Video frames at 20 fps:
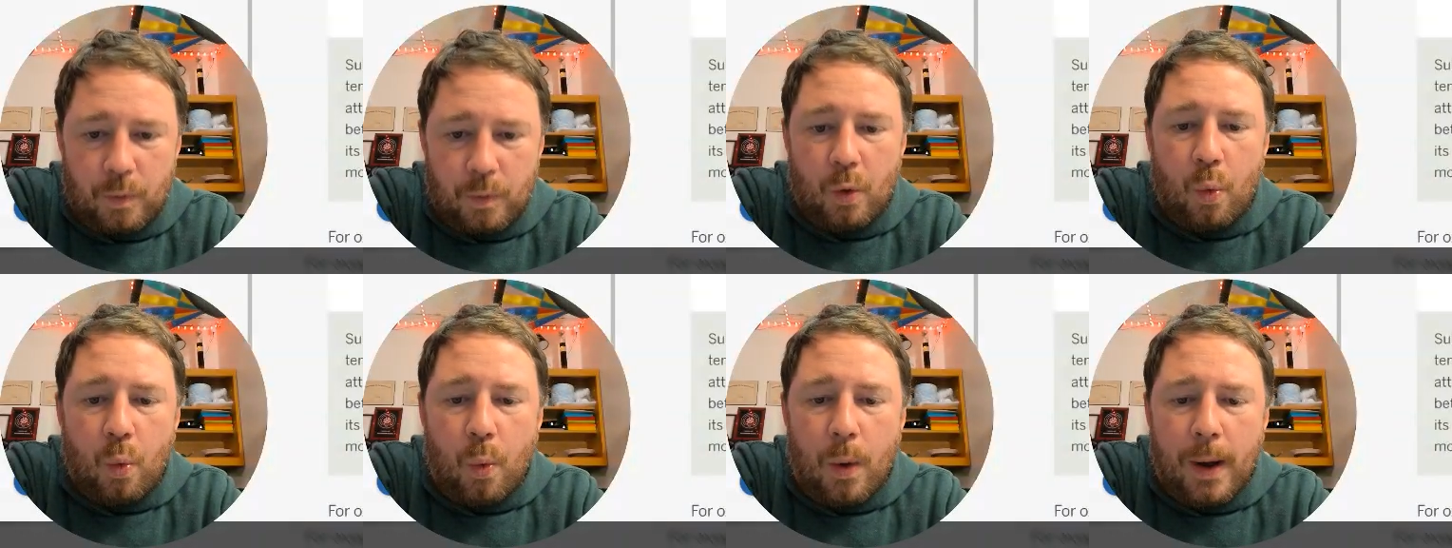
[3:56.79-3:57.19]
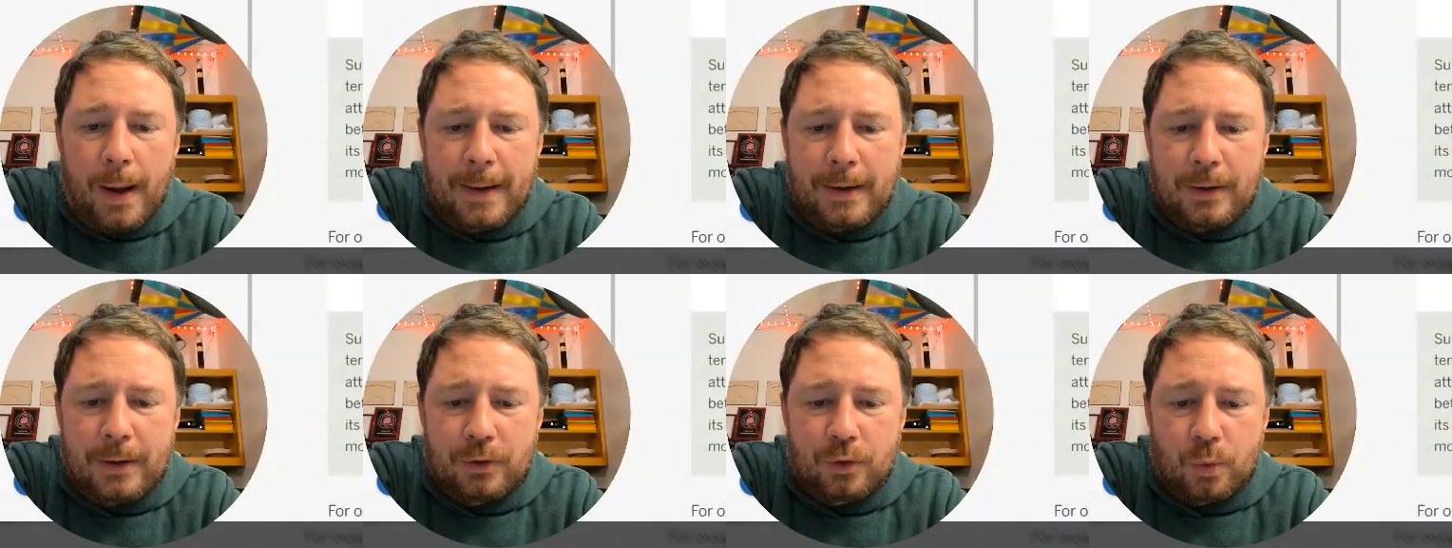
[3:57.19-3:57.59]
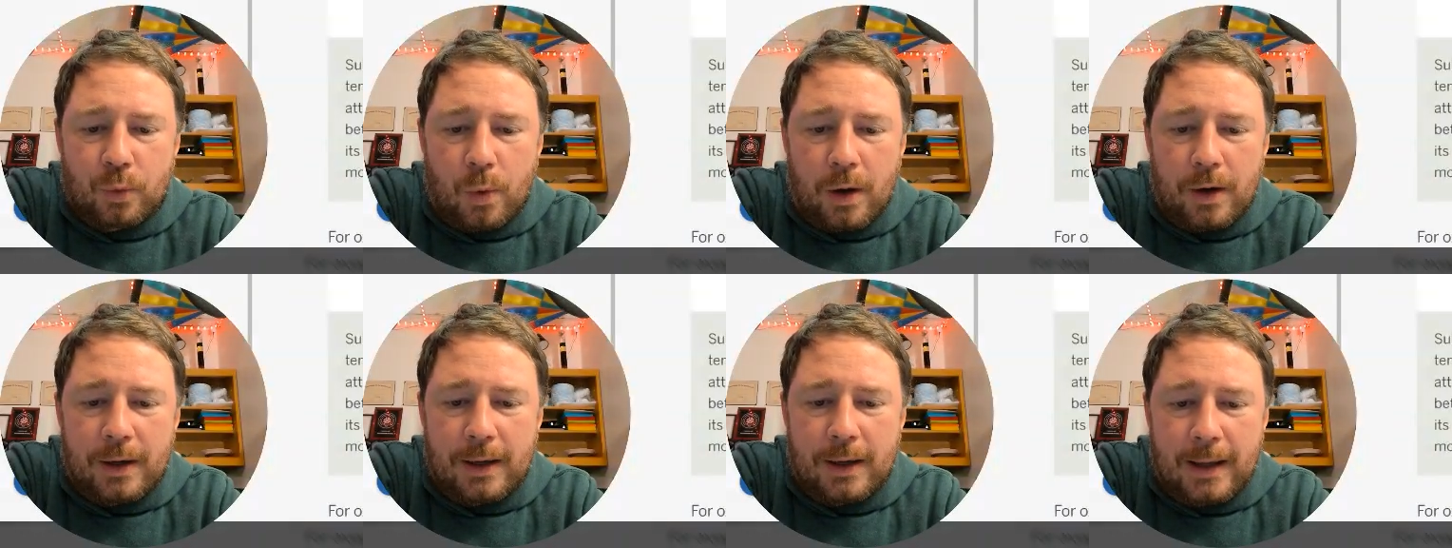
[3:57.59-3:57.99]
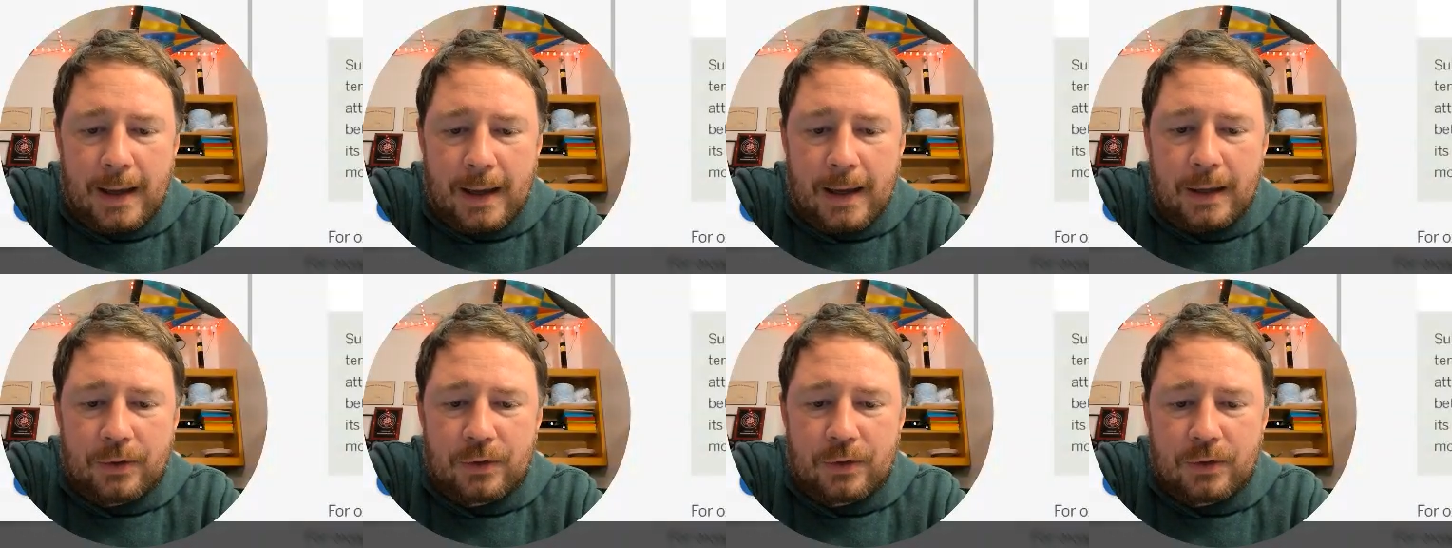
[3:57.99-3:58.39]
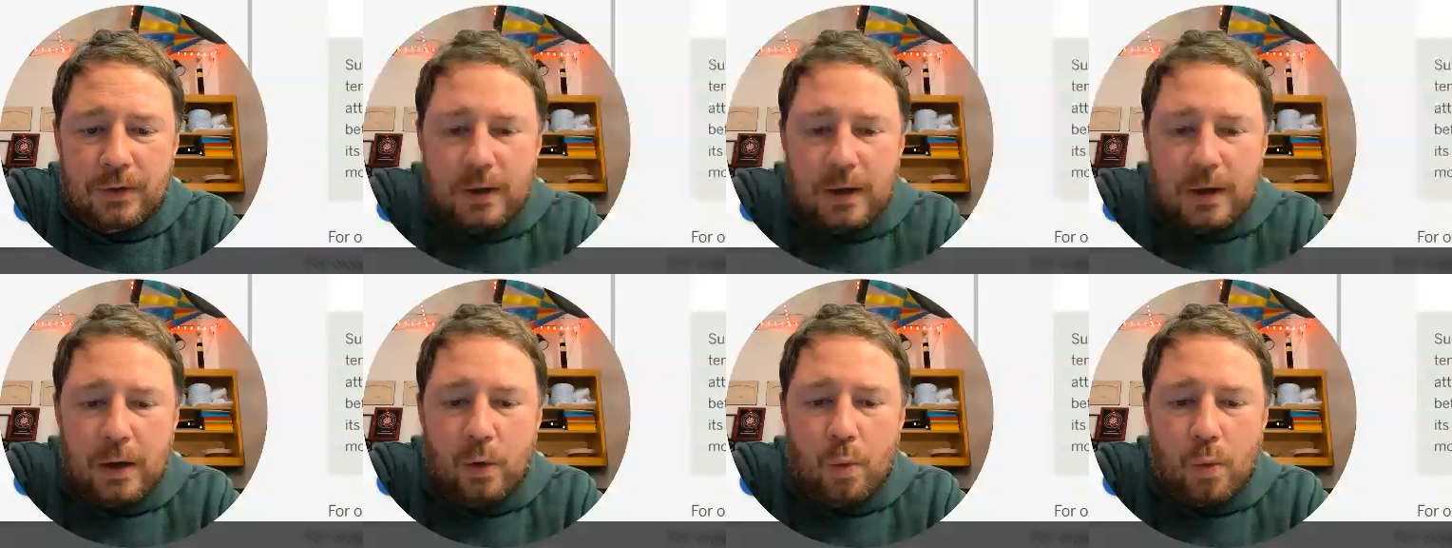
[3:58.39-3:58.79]
Why is one a gas
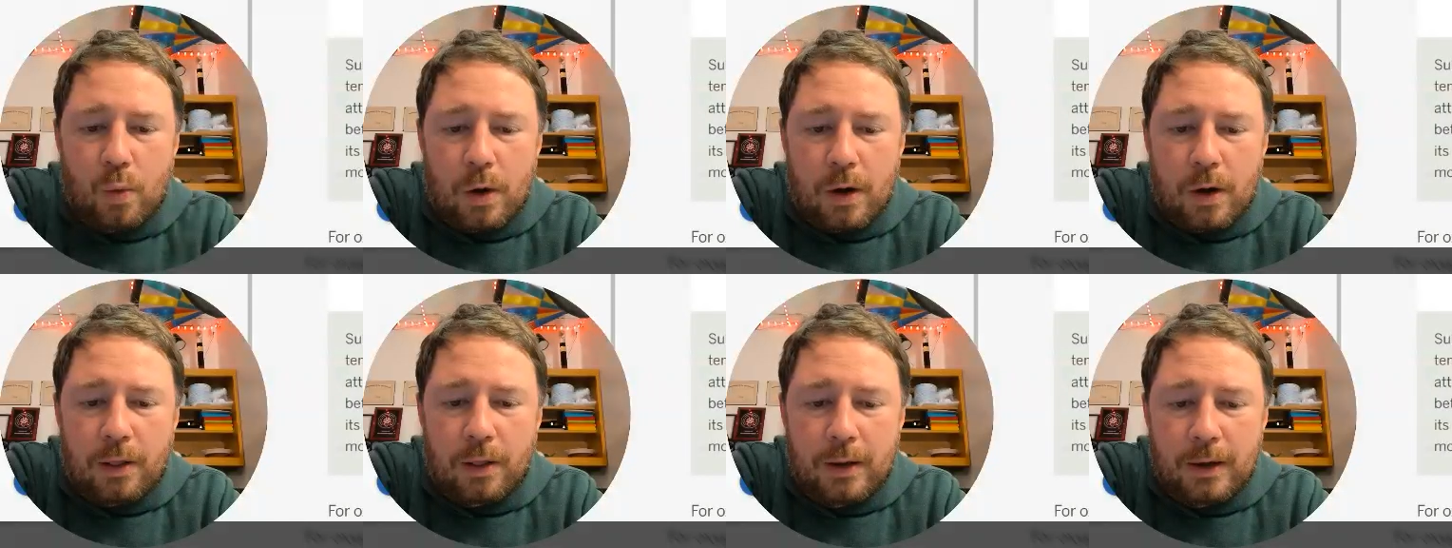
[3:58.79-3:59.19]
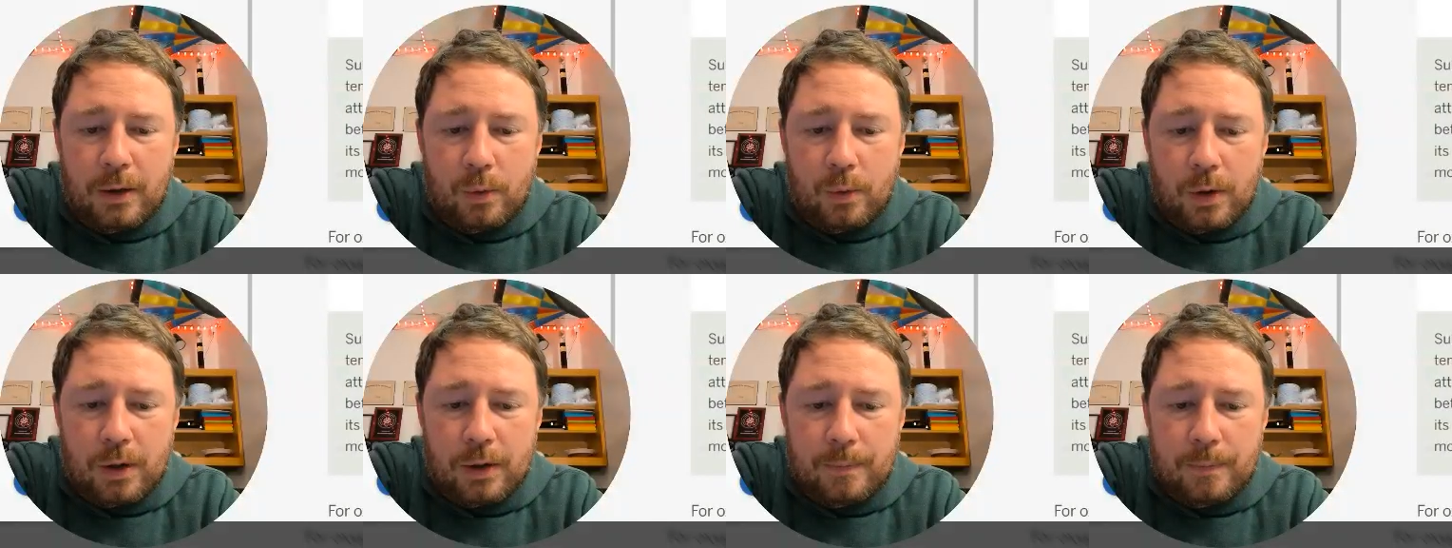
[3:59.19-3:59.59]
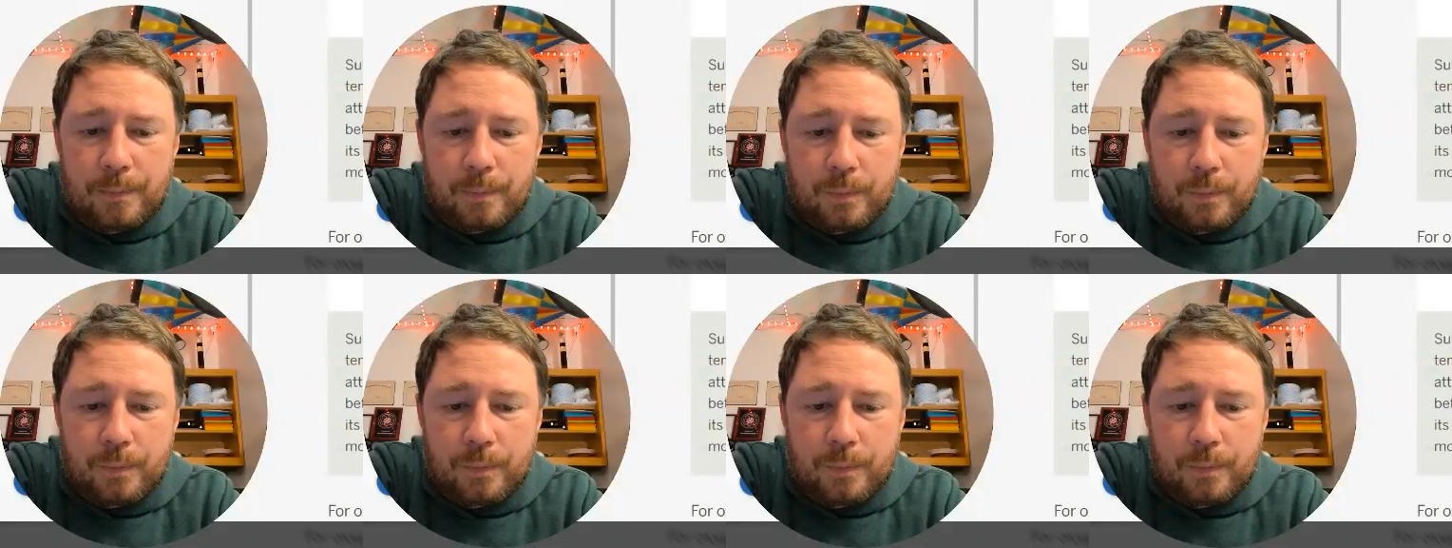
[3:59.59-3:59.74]
and one a liquid?